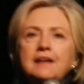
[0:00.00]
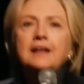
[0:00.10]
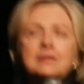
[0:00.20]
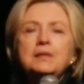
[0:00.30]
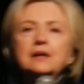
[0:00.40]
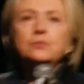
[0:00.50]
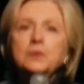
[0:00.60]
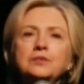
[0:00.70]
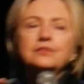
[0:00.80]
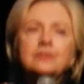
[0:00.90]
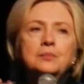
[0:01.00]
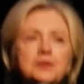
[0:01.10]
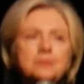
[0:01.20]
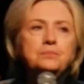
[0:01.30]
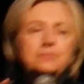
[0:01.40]
And I met with
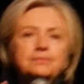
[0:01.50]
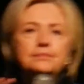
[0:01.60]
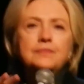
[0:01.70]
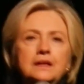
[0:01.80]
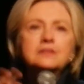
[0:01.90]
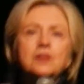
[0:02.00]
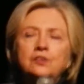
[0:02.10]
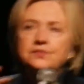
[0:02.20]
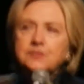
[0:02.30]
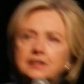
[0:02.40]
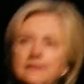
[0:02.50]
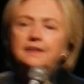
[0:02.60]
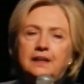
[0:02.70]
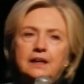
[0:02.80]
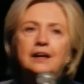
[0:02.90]
some of the adults
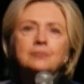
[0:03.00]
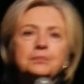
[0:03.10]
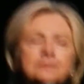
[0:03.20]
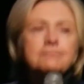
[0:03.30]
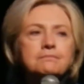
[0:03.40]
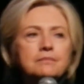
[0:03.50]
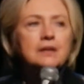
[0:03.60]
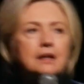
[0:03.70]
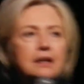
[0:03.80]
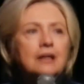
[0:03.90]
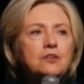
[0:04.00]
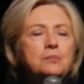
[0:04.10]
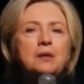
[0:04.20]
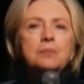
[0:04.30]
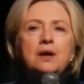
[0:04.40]
in the camp. And I
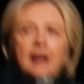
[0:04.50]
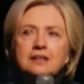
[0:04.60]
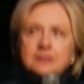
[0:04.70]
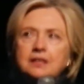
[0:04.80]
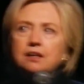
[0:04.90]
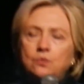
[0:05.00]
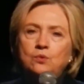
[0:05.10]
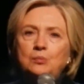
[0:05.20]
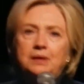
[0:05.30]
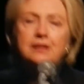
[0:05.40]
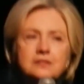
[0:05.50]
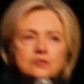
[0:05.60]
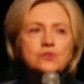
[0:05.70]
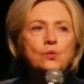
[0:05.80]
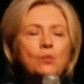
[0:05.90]
remember asking a woman, I
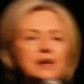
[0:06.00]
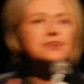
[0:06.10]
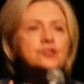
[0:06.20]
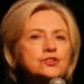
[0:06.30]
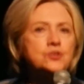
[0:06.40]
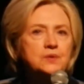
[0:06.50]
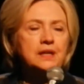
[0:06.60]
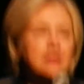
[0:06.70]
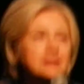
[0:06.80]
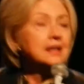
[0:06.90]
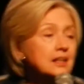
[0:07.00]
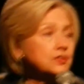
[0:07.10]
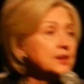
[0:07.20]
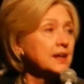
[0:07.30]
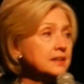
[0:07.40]
said, so what is it you need? And
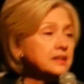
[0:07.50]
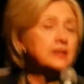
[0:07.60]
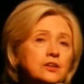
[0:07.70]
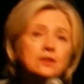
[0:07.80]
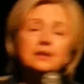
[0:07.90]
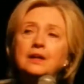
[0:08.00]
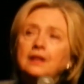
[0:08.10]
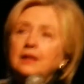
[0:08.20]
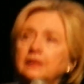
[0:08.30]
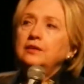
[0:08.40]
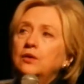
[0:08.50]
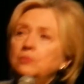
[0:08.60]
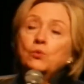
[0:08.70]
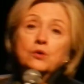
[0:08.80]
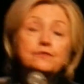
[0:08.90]
I thought I'd hear, you
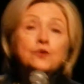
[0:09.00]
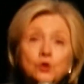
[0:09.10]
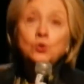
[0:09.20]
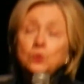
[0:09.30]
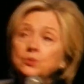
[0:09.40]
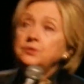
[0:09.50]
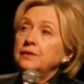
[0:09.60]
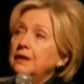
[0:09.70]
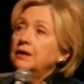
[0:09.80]
know, more food,